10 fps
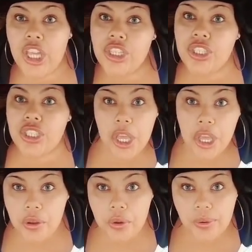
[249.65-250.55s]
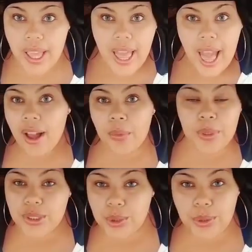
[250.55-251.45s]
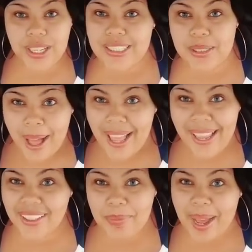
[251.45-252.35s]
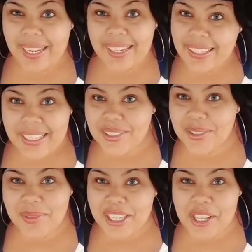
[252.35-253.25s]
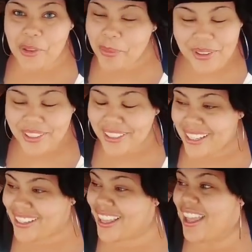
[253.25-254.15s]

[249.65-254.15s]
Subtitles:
So I was so inspired by the lesbian community